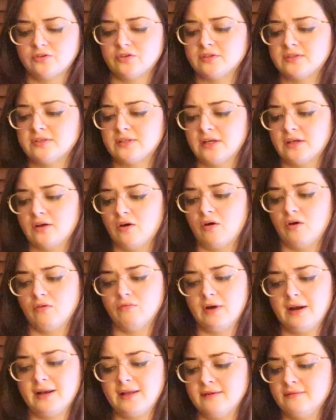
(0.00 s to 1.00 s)
interesting
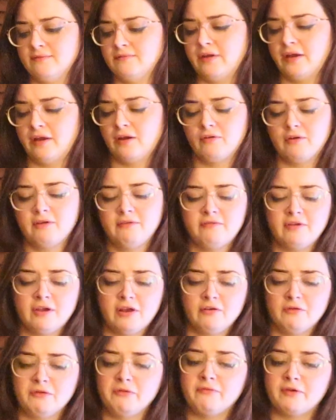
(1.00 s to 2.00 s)
already. Very,
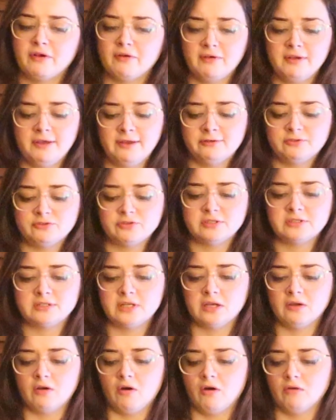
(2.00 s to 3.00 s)
very, very
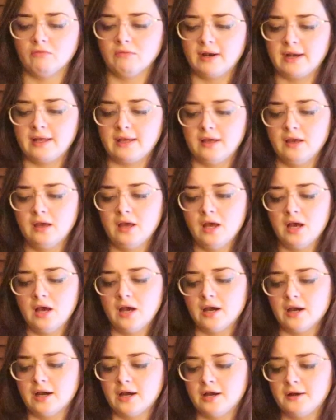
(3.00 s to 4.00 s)
interesting already.
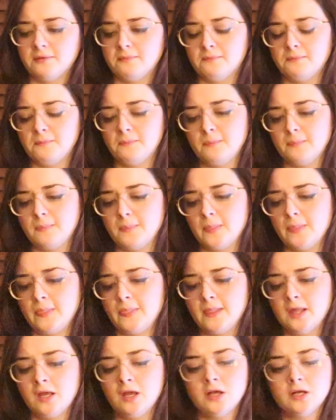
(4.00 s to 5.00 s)
Um,
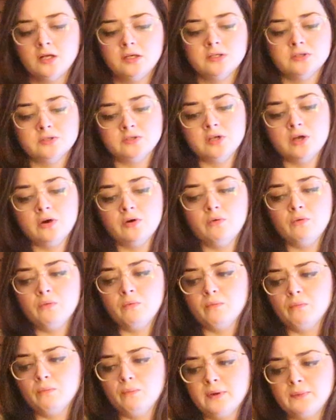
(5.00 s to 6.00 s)

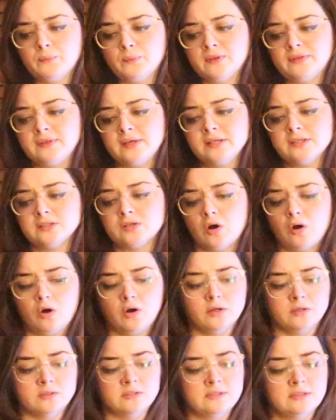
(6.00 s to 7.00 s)
so with, with these
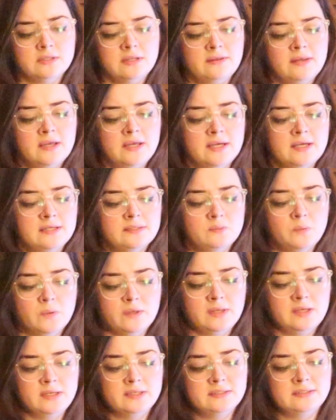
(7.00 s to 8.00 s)
cards, the thing is
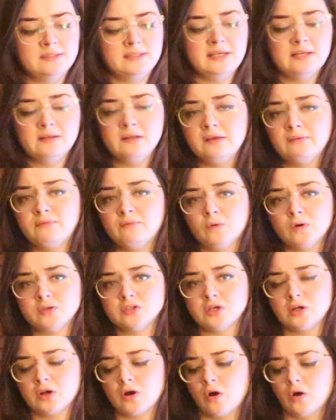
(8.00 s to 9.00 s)
with these tea leaf
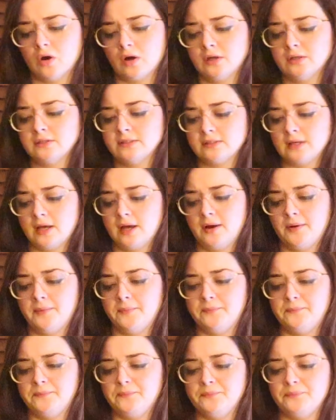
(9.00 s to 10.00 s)
fortune cards,
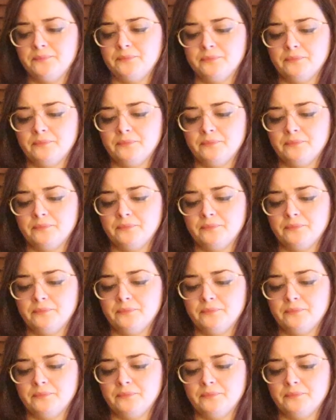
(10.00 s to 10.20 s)
um,